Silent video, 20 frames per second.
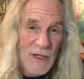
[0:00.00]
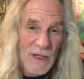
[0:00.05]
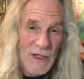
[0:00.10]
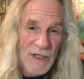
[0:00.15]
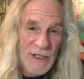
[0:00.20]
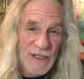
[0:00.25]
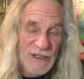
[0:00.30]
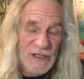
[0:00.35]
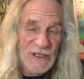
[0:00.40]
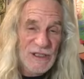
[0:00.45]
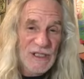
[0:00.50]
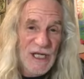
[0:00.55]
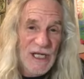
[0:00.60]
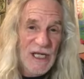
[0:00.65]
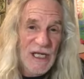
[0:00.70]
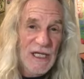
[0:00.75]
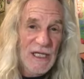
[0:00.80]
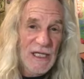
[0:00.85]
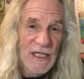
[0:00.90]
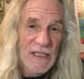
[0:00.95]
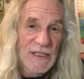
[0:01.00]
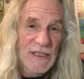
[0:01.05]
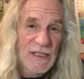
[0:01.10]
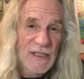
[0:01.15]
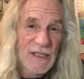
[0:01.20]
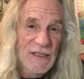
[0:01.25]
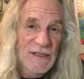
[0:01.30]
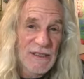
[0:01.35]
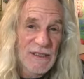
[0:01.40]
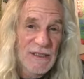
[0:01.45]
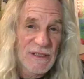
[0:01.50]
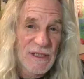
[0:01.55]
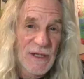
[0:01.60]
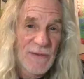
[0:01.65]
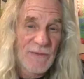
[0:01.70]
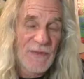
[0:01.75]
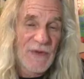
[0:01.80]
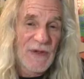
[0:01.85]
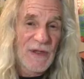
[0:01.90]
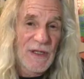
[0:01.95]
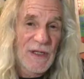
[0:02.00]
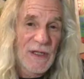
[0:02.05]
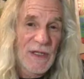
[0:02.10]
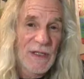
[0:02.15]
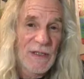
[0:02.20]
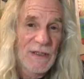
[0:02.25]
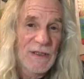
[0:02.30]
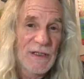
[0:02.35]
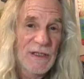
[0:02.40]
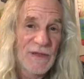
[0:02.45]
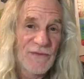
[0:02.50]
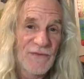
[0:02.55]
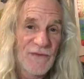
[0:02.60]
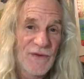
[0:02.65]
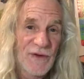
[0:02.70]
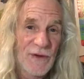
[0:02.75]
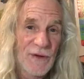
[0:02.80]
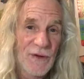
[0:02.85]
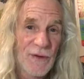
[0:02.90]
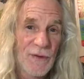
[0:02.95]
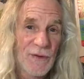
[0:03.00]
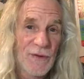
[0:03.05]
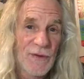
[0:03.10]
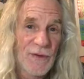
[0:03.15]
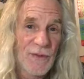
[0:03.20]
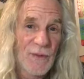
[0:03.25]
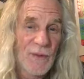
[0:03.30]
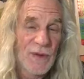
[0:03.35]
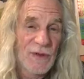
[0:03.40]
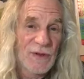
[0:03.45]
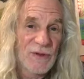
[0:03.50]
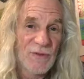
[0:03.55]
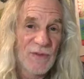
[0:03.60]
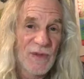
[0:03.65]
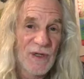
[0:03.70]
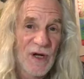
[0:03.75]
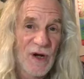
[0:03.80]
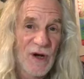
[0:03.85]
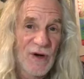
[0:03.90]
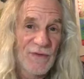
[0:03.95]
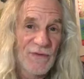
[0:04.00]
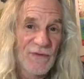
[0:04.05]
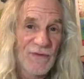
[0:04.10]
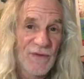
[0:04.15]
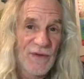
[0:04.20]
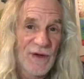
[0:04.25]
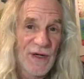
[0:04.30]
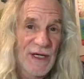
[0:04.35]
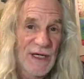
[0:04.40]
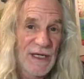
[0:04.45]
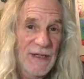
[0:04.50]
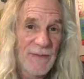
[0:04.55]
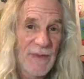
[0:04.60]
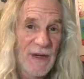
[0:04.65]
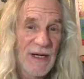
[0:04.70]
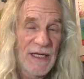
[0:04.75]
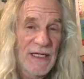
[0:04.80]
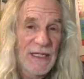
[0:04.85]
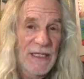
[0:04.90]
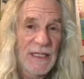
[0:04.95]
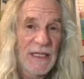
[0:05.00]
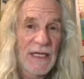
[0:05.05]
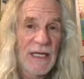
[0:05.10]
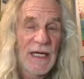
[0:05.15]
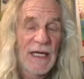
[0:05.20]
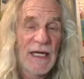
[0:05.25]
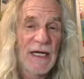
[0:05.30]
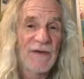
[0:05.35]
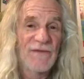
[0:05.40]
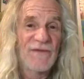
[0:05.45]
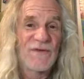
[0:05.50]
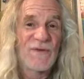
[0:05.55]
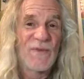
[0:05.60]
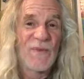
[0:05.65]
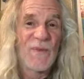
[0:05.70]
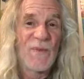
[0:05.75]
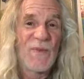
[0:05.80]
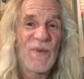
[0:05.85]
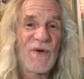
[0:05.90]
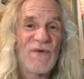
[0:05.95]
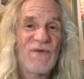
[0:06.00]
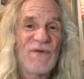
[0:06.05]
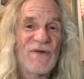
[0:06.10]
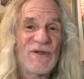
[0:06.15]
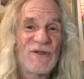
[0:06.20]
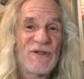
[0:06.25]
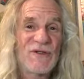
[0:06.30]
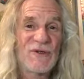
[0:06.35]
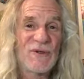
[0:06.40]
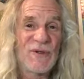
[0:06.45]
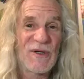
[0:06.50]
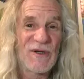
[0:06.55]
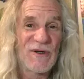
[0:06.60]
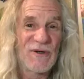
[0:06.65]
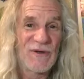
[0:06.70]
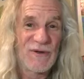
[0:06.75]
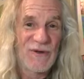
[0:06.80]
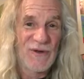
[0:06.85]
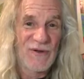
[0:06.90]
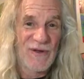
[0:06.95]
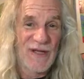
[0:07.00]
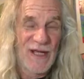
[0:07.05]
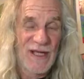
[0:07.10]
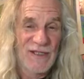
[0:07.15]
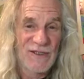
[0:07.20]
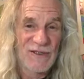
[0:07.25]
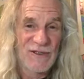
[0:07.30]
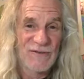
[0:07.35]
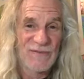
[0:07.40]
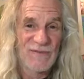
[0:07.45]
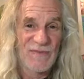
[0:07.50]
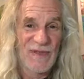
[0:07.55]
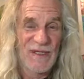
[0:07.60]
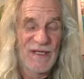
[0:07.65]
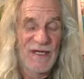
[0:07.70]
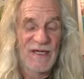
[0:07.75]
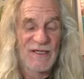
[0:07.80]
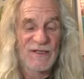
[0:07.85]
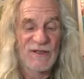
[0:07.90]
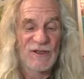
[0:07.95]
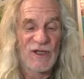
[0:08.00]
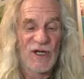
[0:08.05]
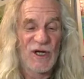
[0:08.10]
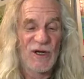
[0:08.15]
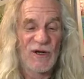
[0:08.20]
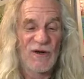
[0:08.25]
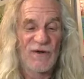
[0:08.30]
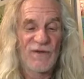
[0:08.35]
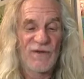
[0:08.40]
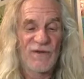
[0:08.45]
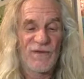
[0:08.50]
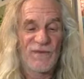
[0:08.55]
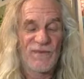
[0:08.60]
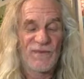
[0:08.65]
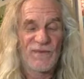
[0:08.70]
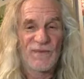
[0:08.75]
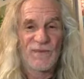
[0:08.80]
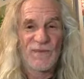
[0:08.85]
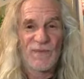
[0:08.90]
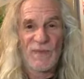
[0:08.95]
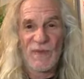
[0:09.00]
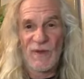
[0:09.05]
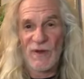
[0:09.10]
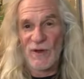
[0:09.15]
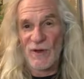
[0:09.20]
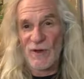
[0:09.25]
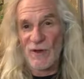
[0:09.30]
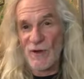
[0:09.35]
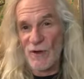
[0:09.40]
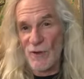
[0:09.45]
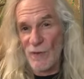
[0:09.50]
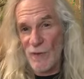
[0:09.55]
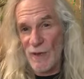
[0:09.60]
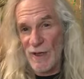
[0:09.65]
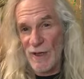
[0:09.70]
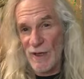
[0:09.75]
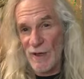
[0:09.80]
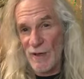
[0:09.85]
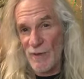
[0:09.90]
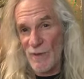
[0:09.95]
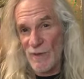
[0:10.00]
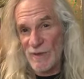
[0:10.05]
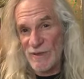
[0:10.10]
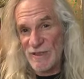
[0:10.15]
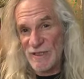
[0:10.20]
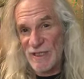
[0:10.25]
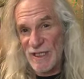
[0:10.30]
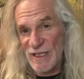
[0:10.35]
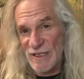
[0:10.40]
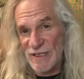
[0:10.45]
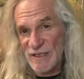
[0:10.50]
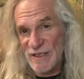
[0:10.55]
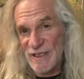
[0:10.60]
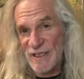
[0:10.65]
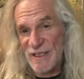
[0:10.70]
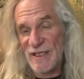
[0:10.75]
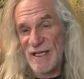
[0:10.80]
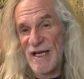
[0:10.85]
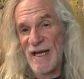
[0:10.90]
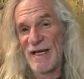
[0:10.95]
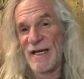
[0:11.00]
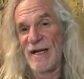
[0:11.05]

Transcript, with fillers: Let's say it's something difficult, which would be hard for anybody, of moving to a new location because of your career was is in that